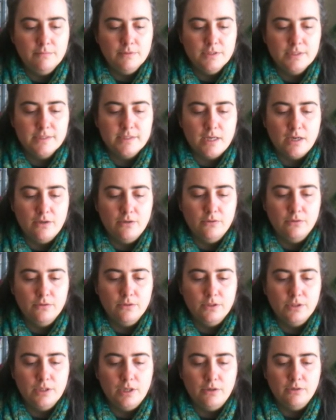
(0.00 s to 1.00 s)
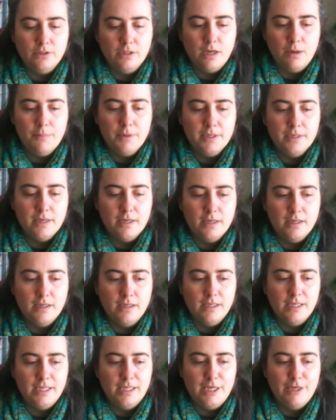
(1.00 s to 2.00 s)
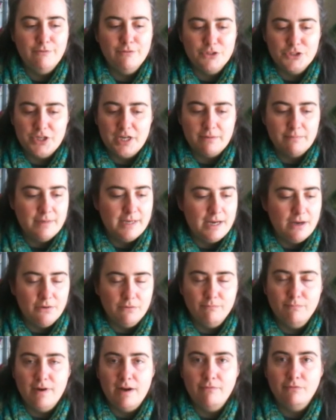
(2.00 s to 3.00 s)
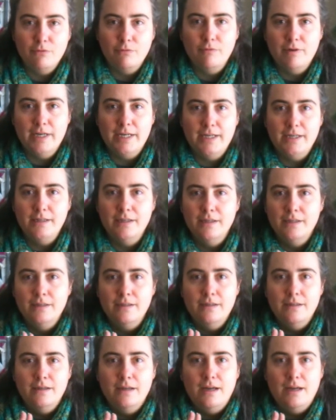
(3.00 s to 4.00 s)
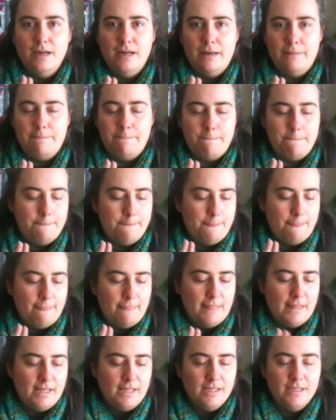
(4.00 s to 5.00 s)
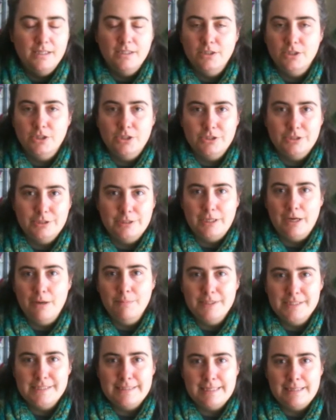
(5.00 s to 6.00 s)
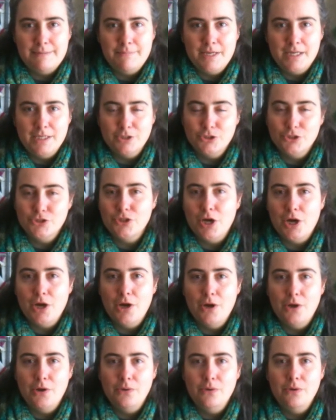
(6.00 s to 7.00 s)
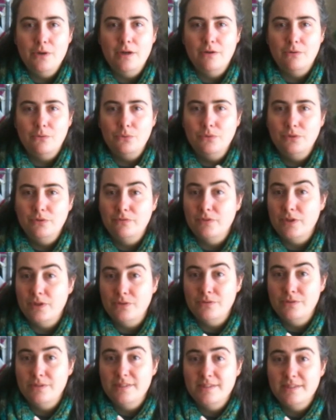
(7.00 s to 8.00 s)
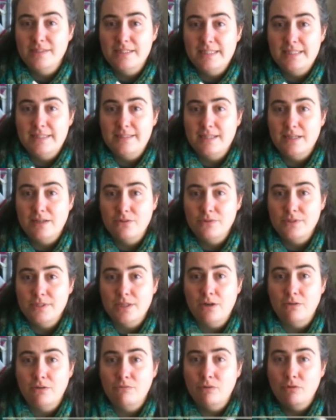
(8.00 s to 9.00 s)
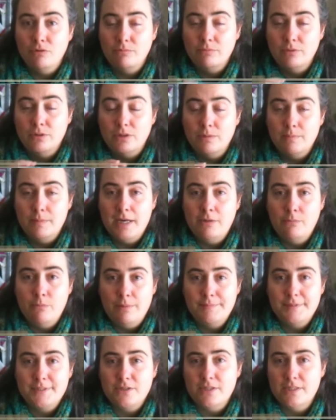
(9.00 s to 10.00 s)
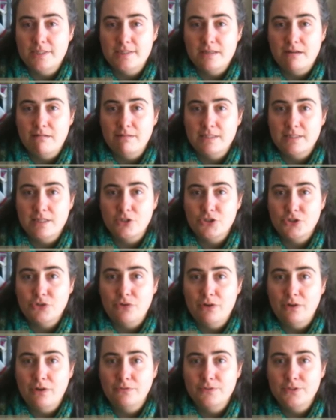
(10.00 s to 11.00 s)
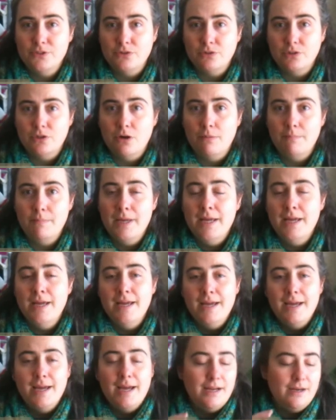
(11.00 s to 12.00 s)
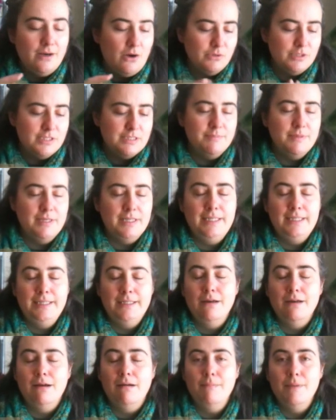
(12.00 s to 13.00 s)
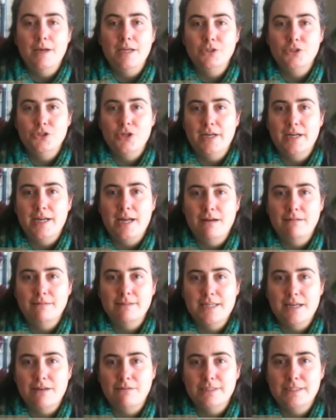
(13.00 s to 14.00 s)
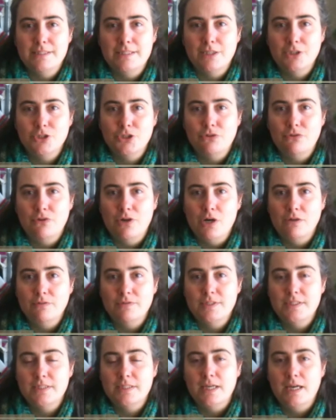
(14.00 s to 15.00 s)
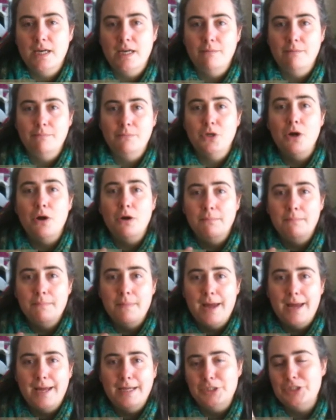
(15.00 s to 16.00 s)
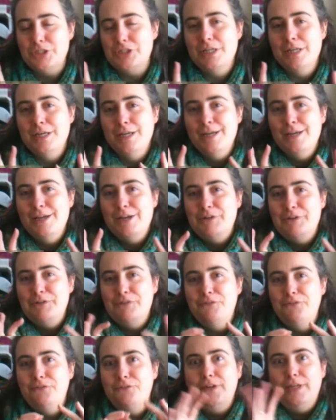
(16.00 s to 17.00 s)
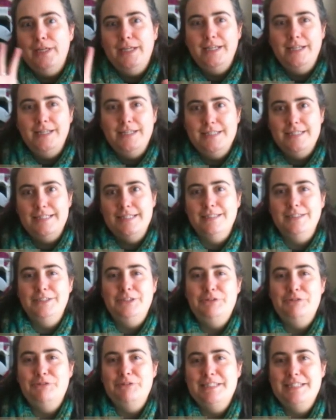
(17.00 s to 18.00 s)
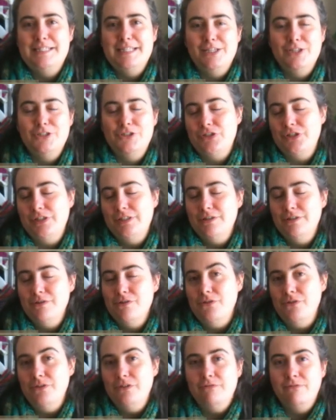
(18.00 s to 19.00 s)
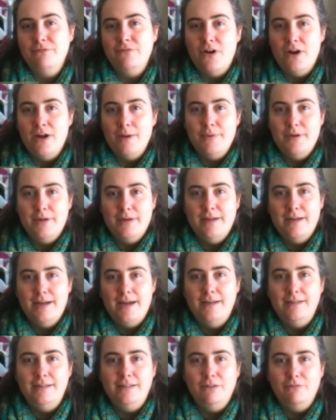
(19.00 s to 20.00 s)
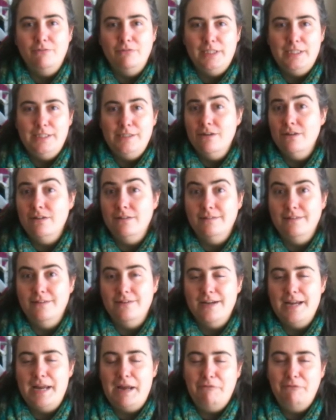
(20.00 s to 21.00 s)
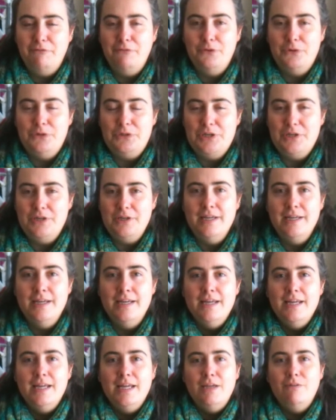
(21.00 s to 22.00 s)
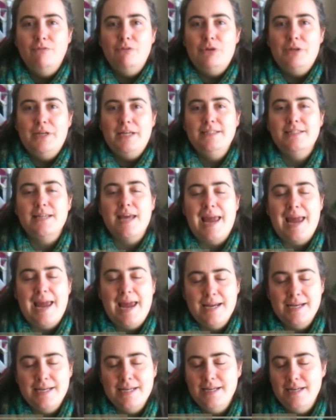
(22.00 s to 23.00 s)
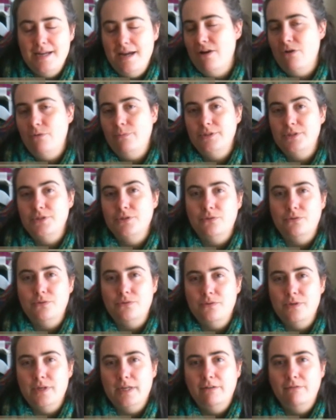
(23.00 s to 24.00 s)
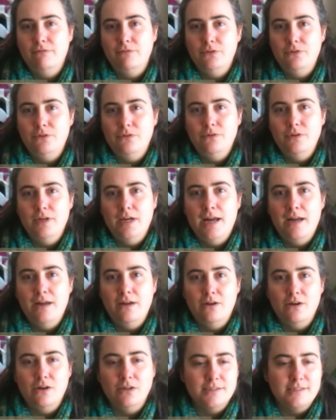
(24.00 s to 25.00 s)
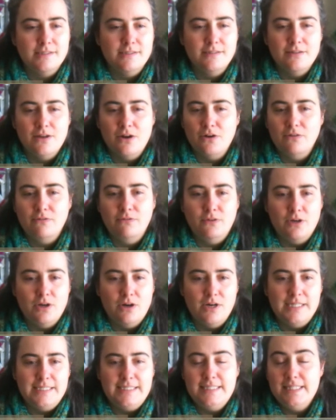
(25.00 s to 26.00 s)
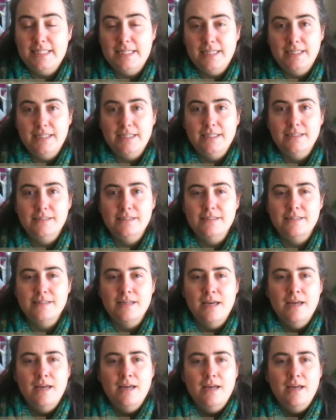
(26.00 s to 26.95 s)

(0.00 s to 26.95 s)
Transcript: So you know, come and either check me out on Ravelry, come and see me at a show. All of those details are on the main website, sarastexturecrafts.com, and ultimately come and check out Sara's Texture Crafts. Come and feed your addiction on the fibre and lovely yarn that I have for you. If you need any help at all, if you are stuck for ideas,